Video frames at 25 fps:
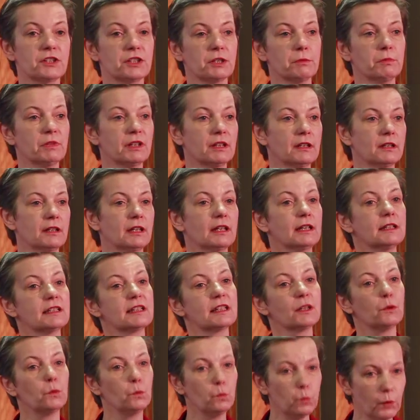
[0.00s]
some of the things
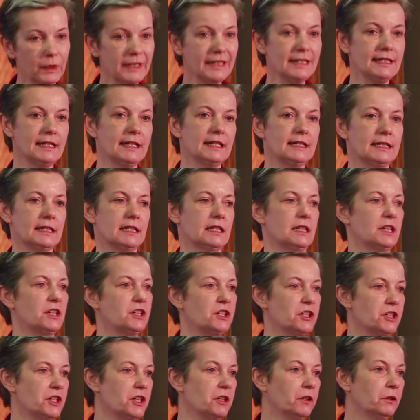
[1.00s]
that we needed
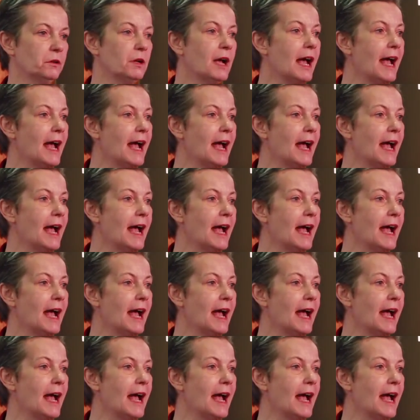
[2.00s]
to do